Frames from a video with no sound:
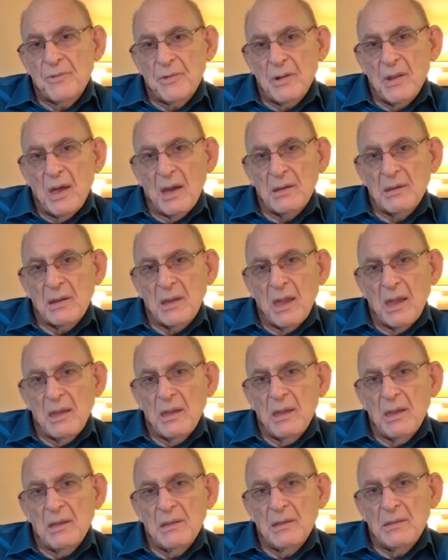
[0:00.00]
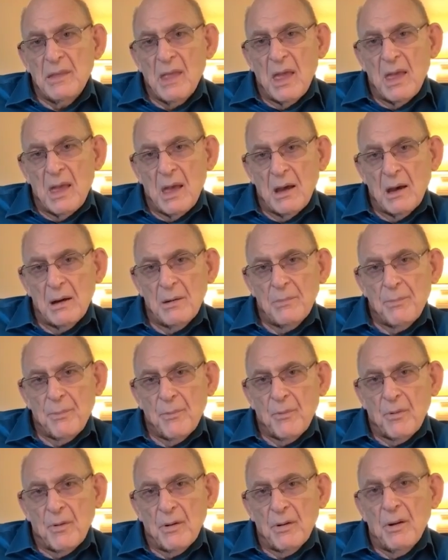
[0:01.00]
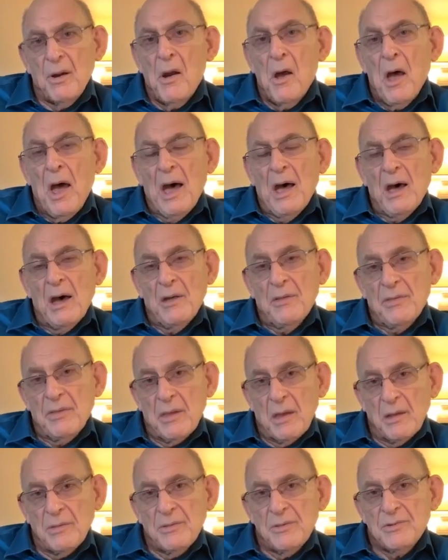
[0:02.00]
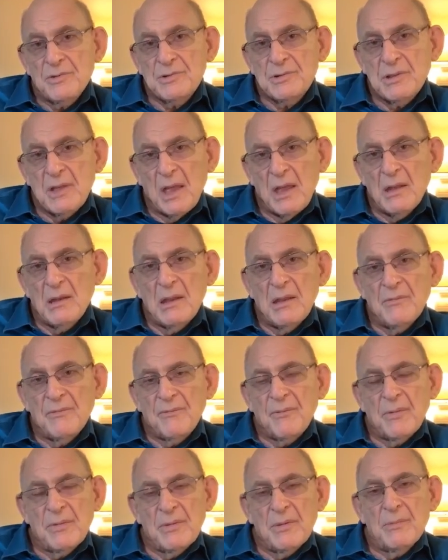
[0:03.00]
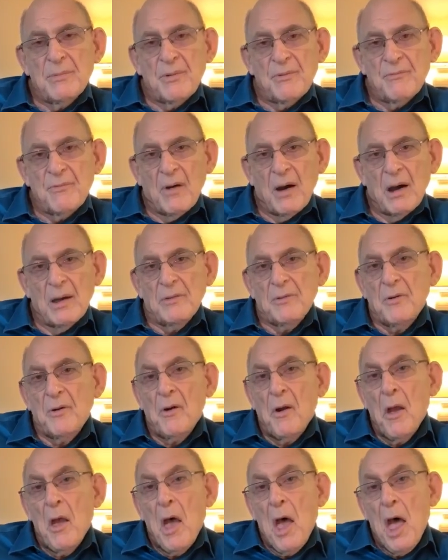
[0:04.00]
you're not getting the help or the understanding from the provider,